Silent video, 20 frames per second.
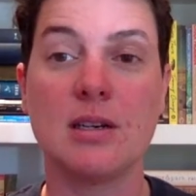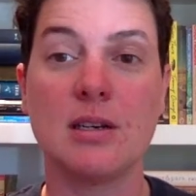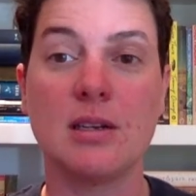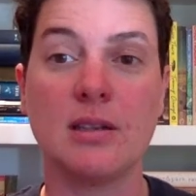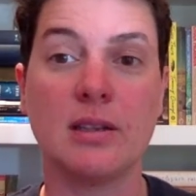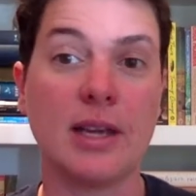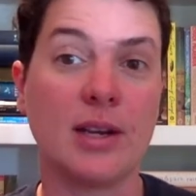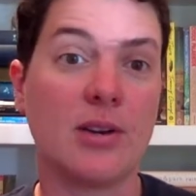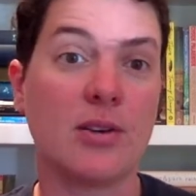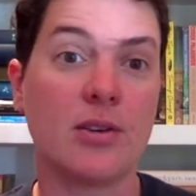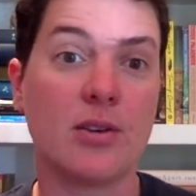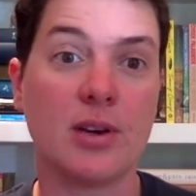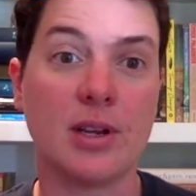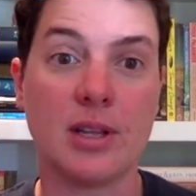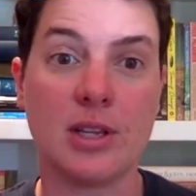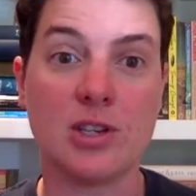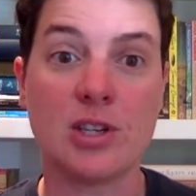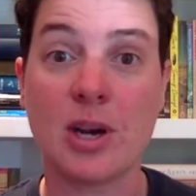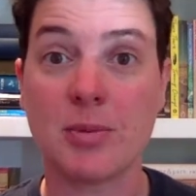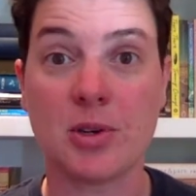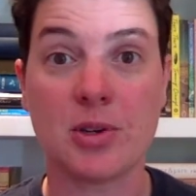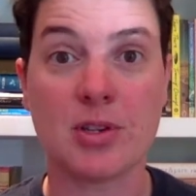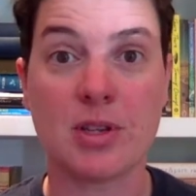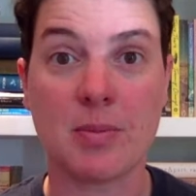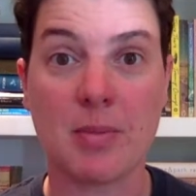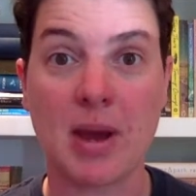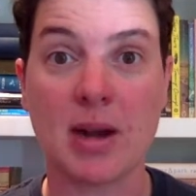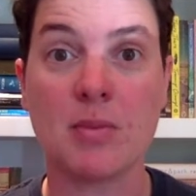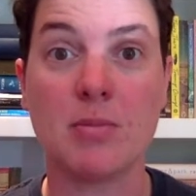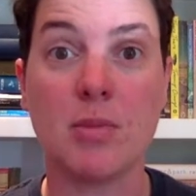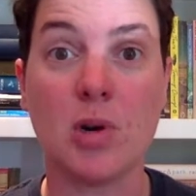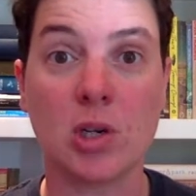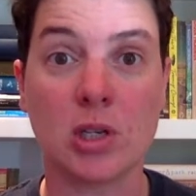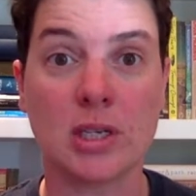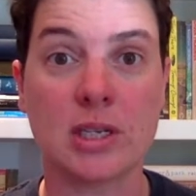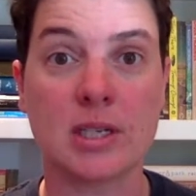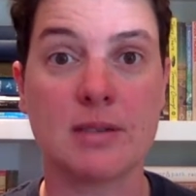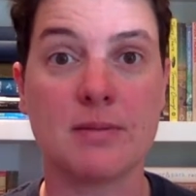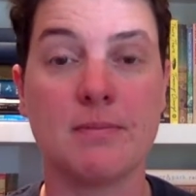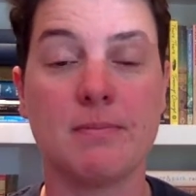later in these chapters at Madame
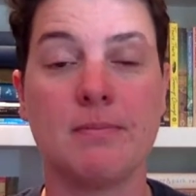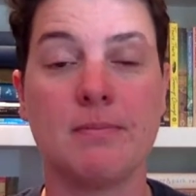Malkin's.